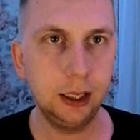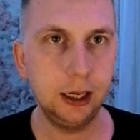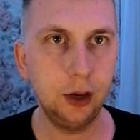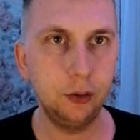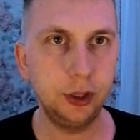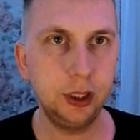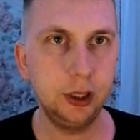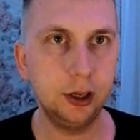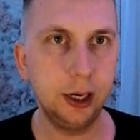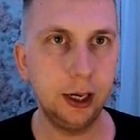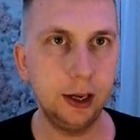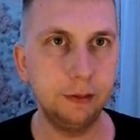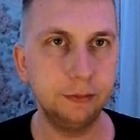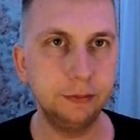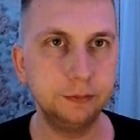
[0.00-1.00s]
and now here I
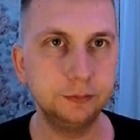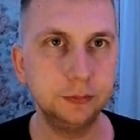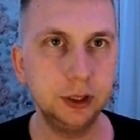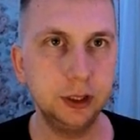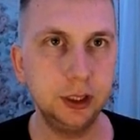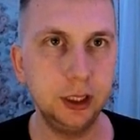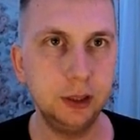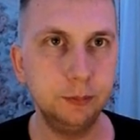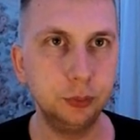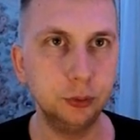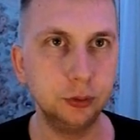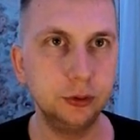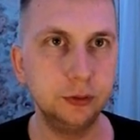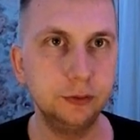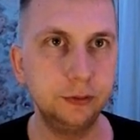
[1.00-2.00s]
have
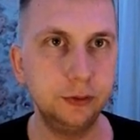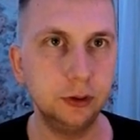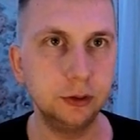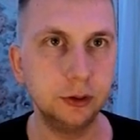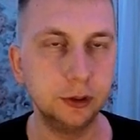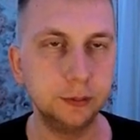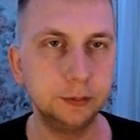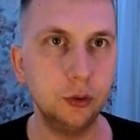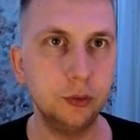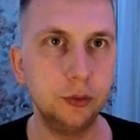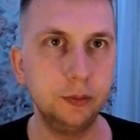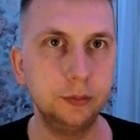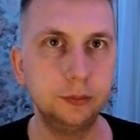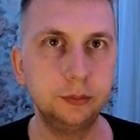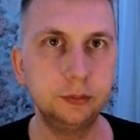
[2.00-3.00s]
input folder.
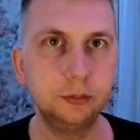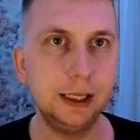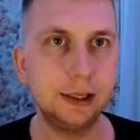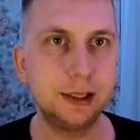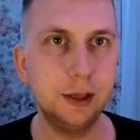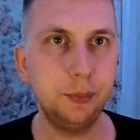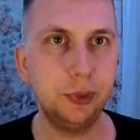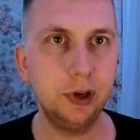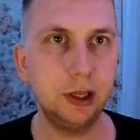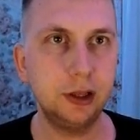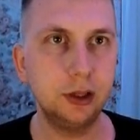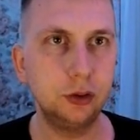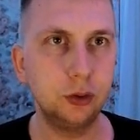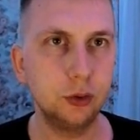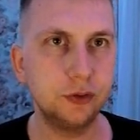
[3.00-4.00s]
So it
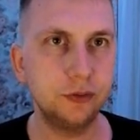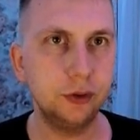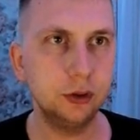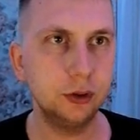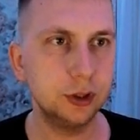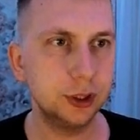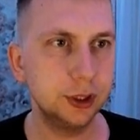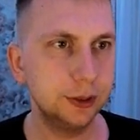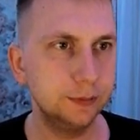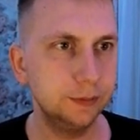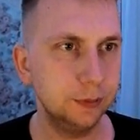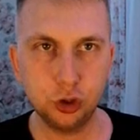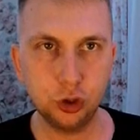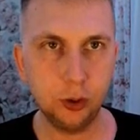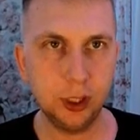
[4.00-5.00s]
separated those folders.
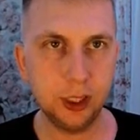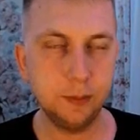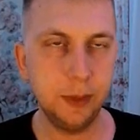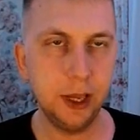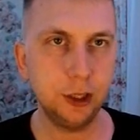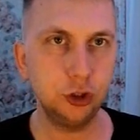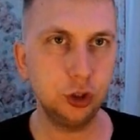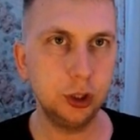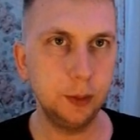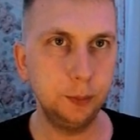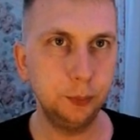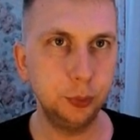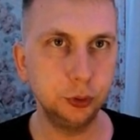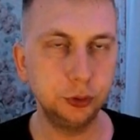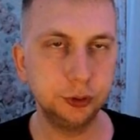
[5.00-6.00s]
So let me actually
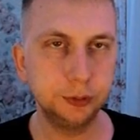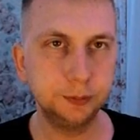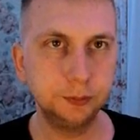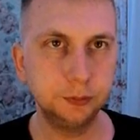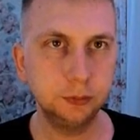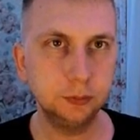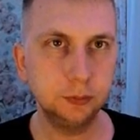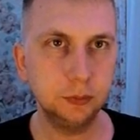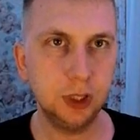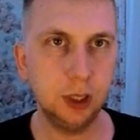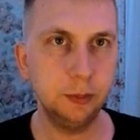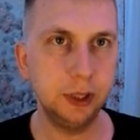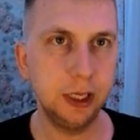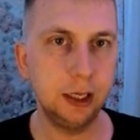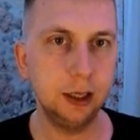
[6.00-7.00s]
put
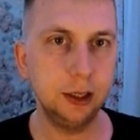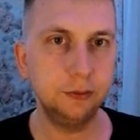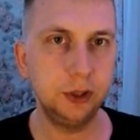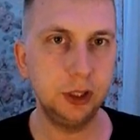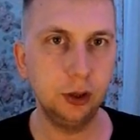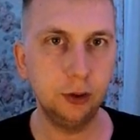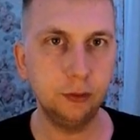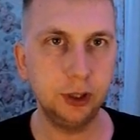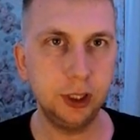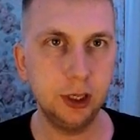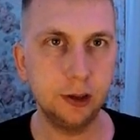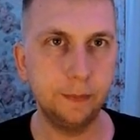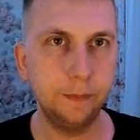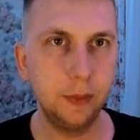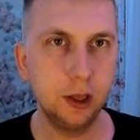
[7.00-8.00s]
thumbnail and video over
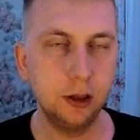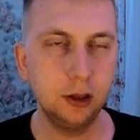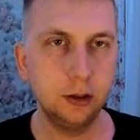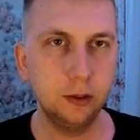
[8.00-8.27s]
here.